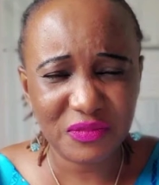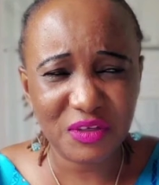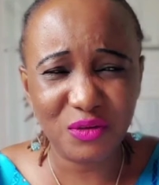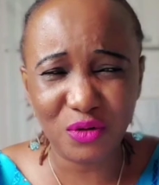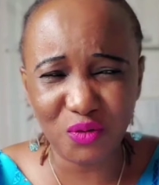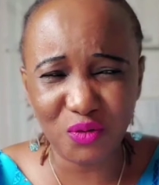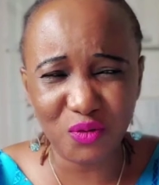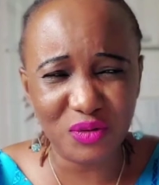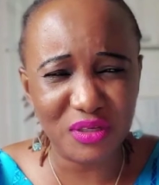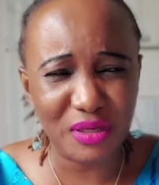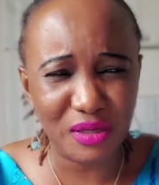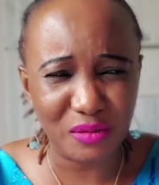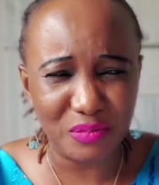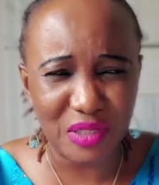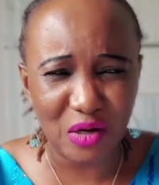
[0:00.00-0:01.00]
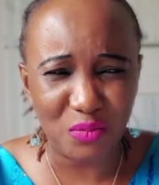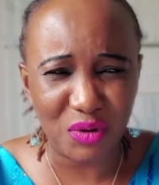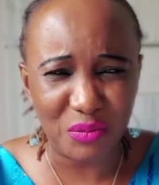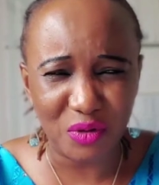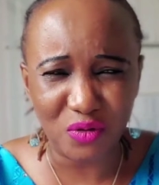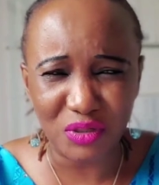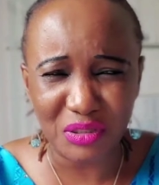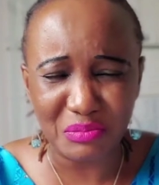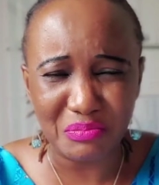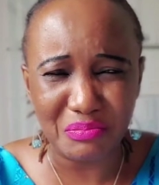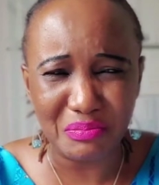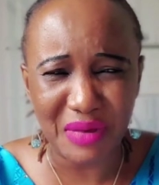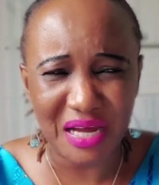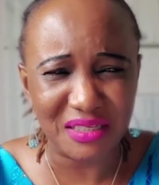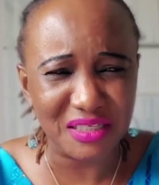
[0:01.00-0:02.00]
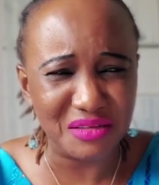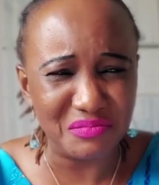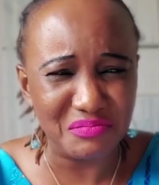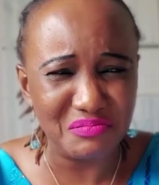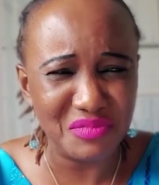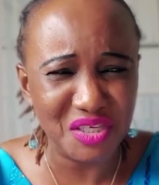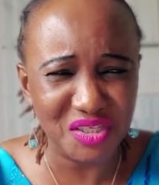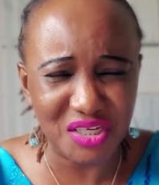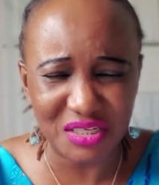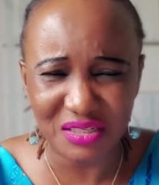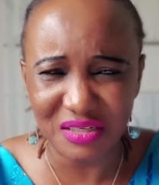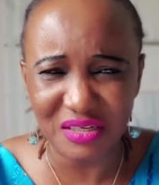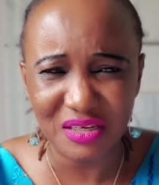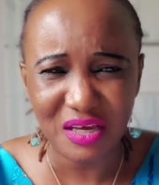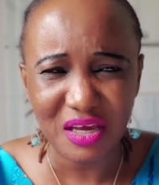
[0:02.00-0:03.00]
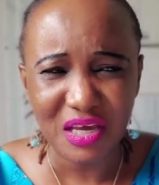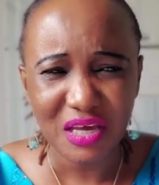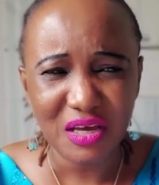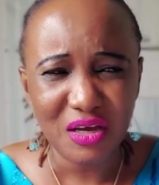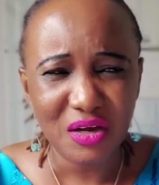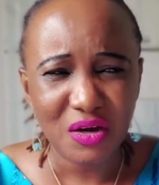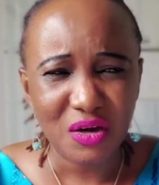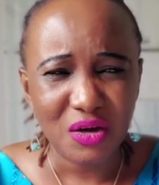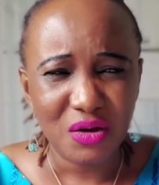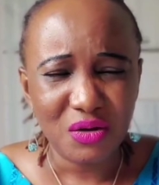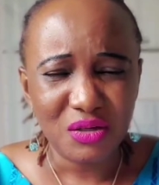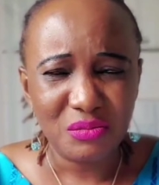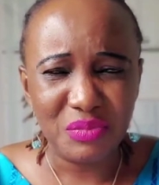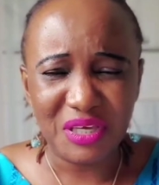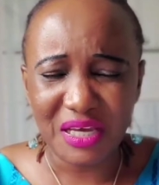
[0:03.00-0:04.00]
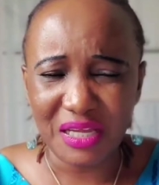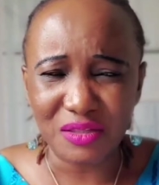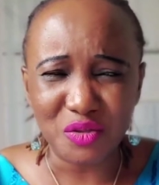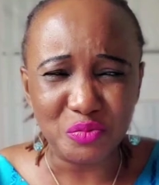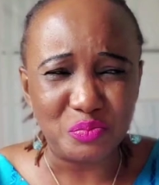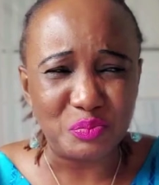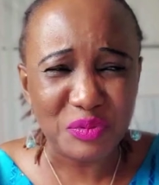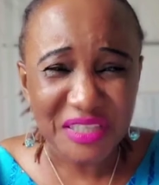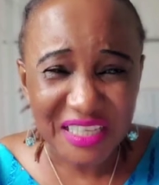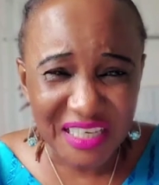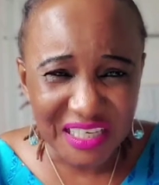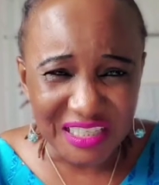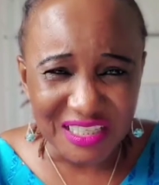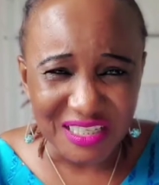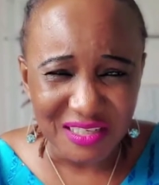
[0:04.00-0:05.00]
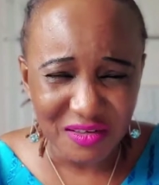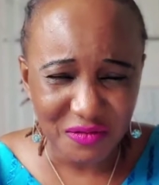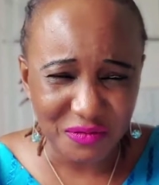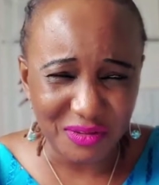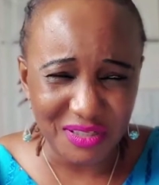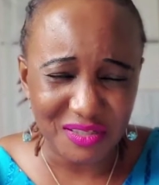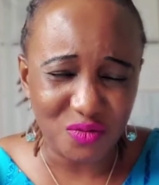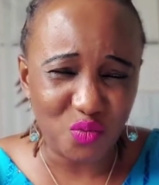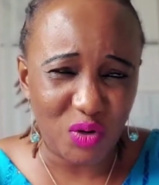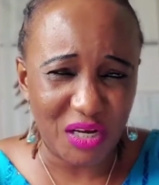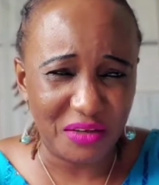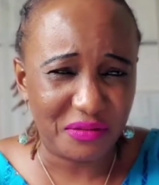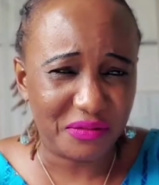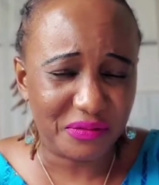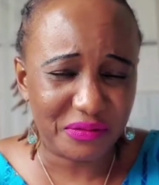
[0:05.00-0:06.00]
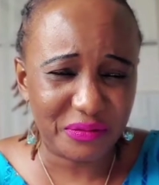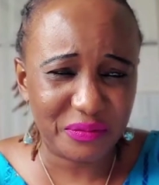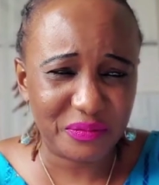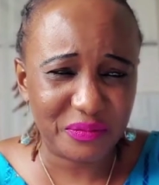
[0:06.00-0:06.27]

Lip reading: God only helped that woman because the man immediately began to plead for his wife.